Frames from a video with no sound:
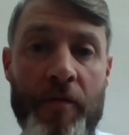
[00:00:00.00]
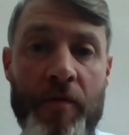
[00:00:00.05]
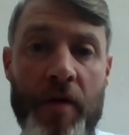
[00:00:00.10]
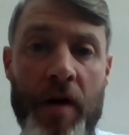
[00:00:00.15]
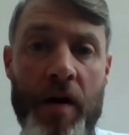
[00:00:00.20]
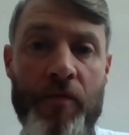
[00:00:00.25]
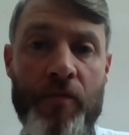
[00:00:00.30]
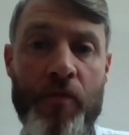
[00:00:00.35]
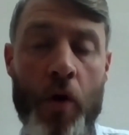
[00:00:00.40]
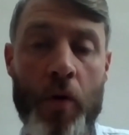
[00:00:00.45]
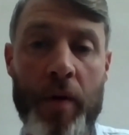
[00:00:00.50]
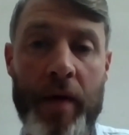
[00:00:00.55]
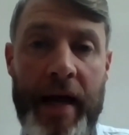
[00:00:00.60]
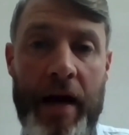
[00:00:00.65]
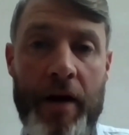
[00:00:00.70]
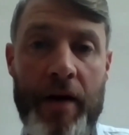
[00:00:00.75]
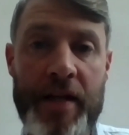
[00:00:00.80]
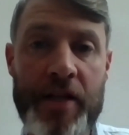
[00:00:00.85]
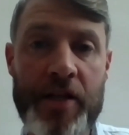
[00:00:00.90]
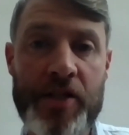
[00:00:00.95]
of
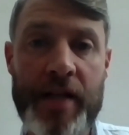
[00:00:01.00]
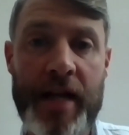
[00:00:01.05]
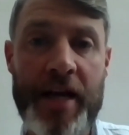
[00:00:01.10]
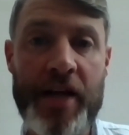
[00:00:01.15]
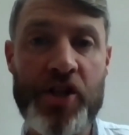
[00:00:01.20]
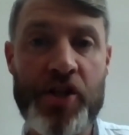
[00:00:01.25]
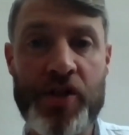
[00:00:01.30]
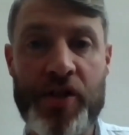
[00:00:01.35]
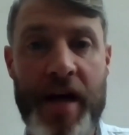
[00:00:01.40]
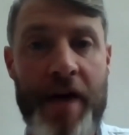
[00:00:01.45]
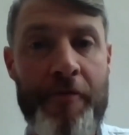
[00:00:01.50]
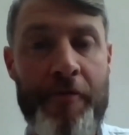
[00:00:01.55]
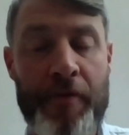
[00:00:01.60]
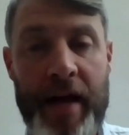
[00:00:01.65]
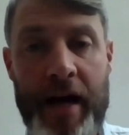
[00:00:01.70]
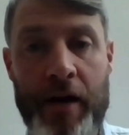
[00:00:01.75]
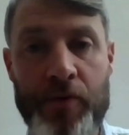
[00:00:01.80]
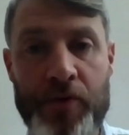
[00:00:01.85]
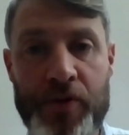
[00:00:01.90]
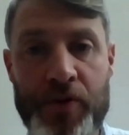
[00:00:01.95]
rolling out insulation to
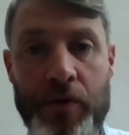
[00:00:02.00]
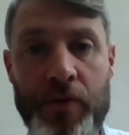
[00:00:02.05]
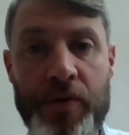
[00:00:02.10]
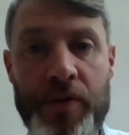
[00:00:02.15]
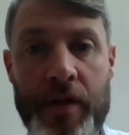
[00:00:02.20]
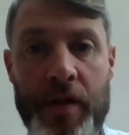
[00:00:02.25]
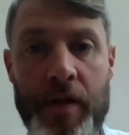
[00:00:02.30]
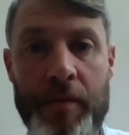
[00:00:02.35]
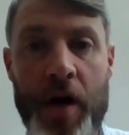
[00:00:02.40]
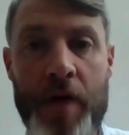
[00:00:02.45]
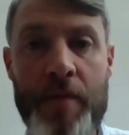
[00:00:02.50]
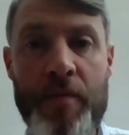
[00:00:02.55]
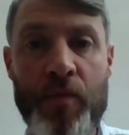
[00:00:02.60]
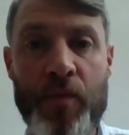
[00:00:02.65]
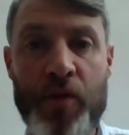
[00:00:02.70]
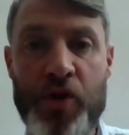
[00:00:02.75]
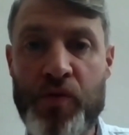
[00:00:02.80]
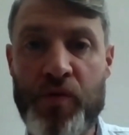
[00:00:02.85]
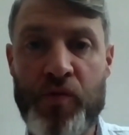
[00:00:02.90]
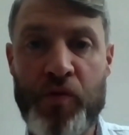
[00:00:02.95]
every household at the moment,
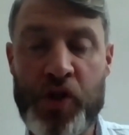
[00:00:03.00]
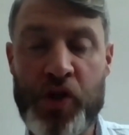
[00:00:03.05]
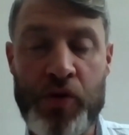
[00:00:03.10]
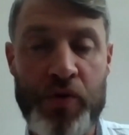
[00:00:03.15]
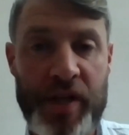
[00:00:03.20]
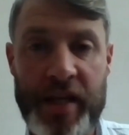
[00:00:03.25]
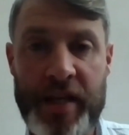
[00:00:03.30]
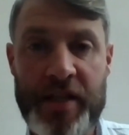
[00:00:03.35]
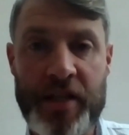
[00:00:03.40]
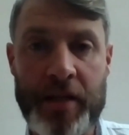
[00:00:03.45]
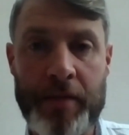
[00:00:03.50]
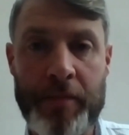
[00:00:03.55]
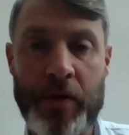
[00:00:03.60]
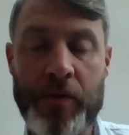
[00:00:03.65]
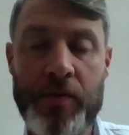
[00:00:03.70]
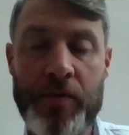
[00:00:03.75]
which would reduce heating